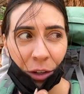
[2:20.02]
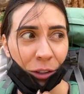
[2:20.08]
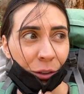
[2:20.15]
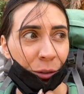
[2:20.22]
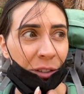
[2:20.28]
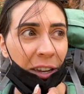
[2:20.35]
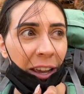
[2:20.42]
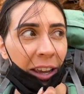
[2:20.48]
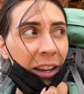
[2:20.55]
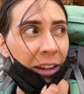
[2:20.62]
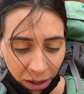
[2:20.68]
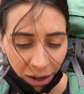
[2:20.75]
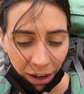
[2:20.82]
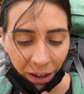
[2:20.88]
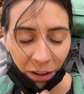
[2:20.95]
also take
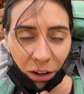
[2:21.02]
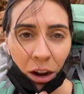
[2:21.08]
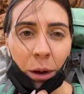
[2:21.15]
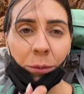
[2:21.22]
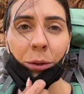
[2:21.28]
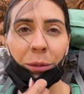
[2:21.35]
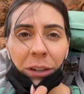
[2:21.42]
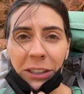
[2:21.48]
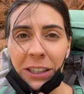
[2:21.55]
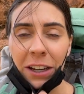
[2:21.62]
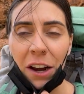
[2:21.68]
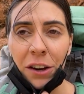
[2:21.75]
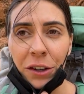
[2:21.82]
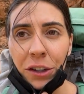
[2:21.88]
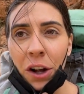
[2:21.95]
a helicopter, but it's like
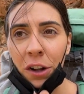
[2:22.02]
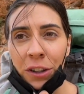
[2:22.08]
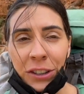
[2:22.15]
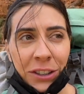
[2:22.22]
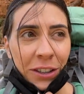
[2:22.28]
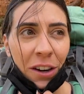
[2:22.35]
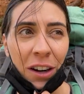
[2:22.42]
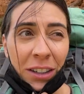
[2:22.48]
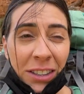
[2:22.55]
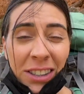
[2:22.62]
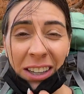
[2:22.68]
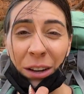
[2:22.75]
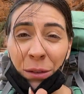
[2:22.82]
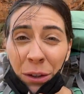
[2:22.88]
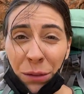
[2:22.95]
$100, and
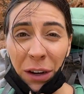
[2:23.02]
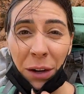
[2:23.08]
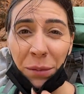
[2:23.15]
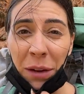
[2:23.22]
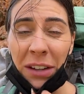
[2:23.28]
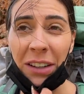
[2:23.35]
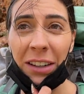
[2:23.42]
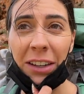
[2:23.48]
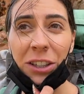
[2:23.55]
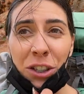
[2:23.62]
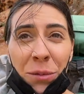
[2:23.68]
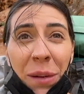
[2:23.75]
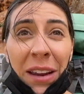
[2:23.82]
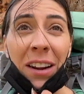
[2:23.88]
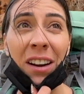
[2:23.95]
honestly I wouldn't recommend it because
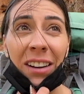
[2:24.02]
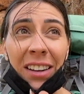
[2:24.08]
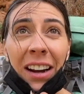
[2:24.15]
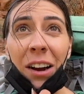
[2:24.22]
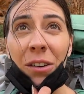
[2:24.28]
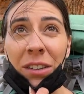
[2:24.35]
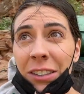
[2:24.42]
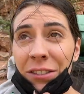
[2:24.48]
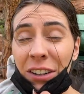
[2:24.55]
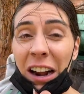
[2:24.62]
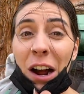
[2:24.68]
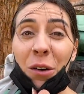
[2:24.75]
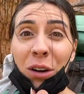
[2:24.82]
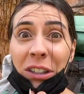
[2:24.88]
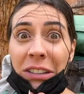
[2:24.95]
you may not get out for
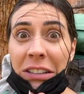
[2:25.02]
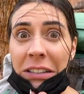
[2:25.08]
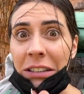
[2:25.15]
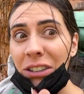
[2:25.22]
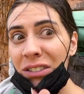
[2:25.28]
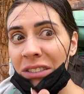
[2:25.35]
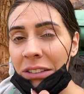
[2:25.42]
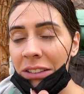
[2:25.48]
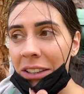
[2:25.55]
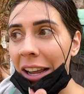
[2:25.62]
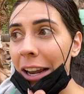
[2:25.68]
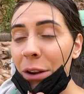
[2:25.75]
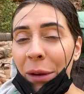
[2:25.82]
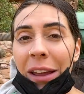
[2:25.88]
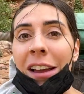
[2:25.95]
hours. So
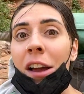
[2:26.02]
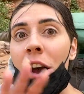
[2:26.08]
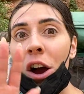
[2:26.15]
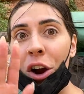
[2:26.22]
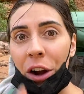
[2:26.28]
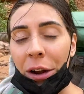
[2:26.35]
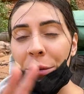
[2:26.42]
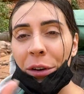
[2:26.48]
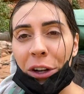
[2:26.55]
anyway, all right, we're